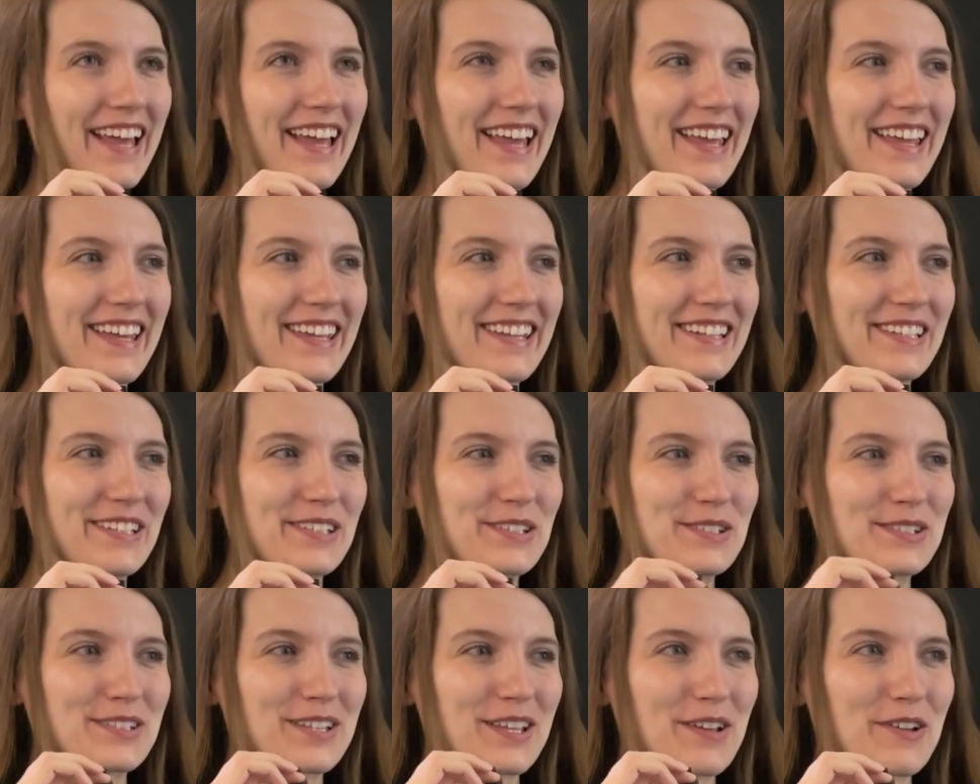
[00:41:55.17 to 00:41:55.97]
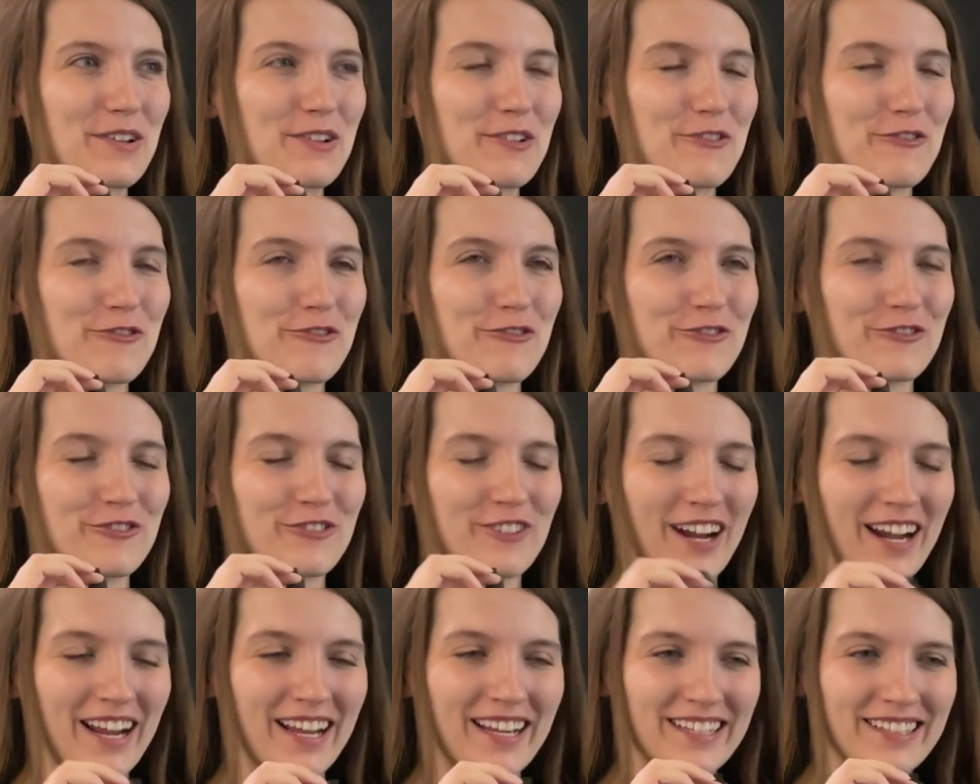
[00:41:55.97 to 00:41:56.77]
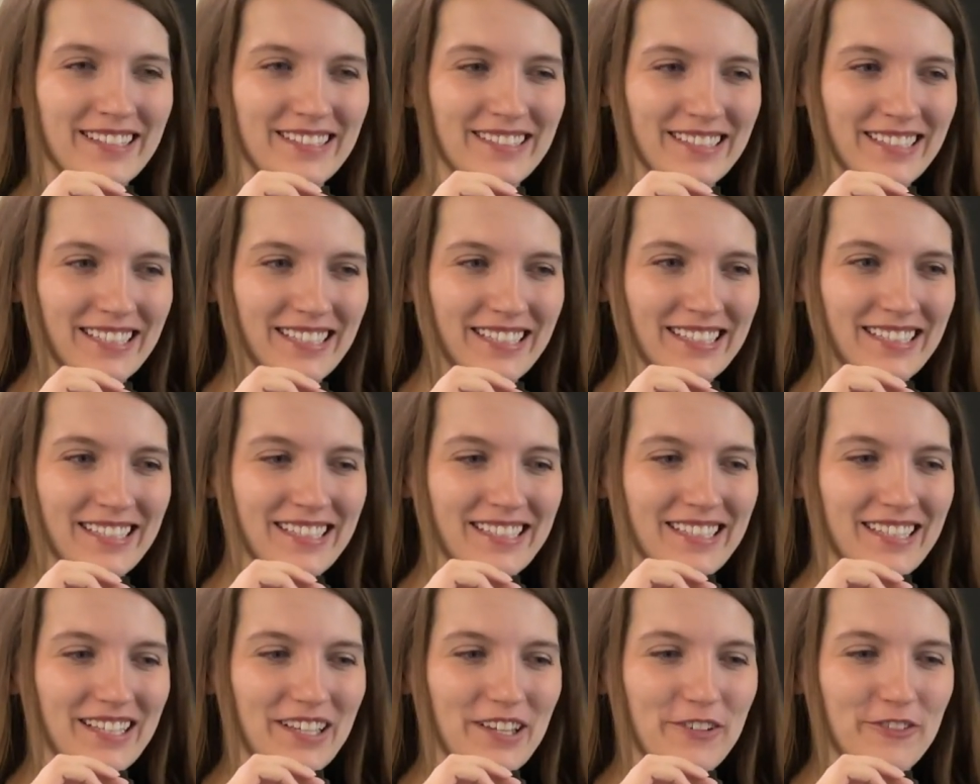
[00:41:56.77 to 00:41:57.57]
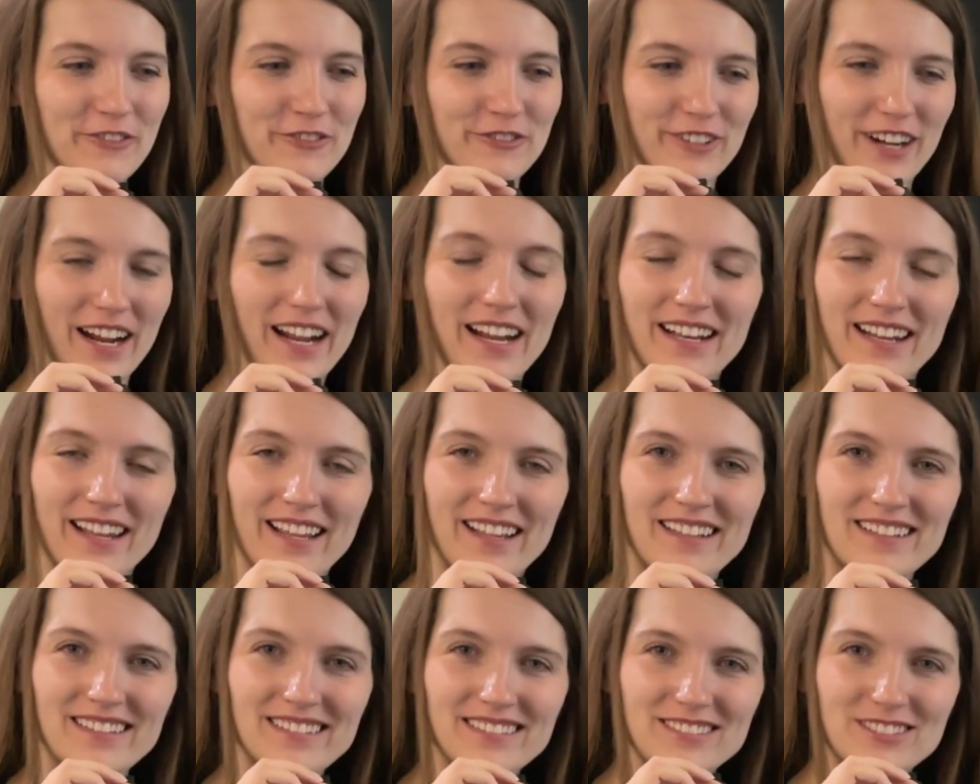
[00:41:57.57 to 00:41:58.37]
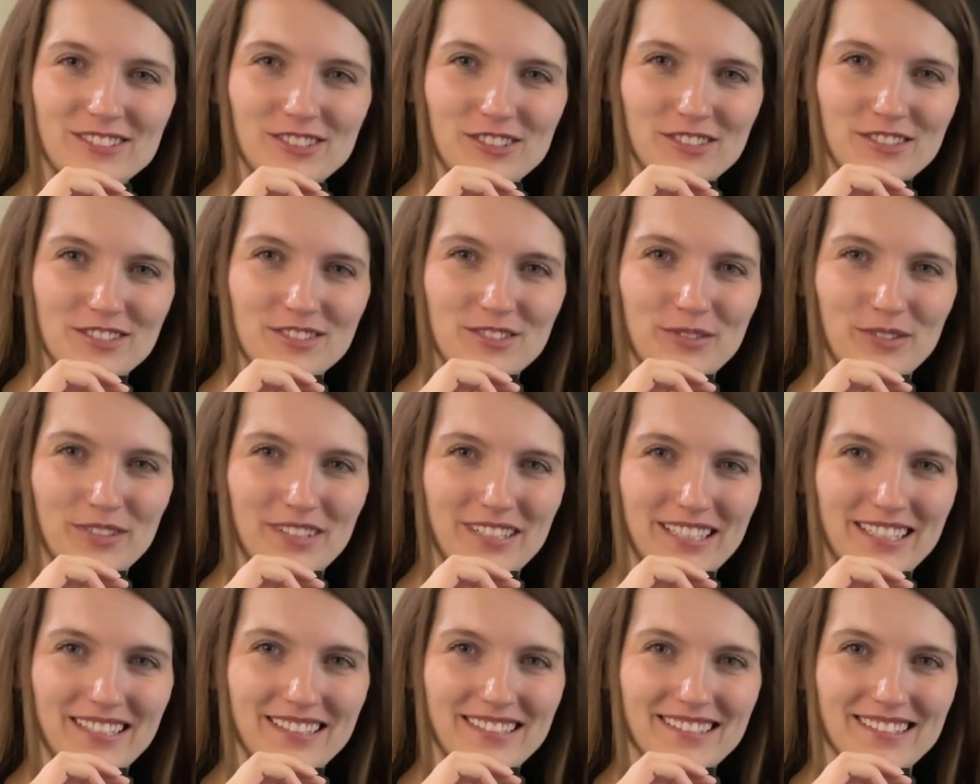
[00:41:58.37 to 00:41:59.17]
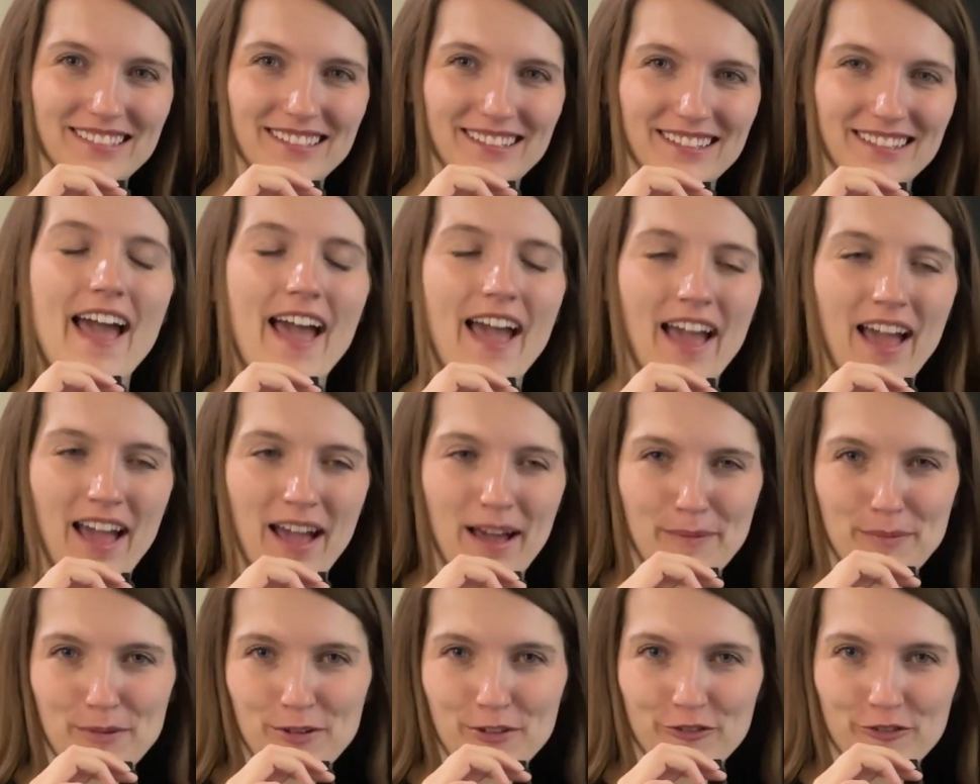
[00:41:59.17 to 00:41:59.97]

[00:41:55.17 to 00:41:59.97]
It is finally Friday, June 20th. Happy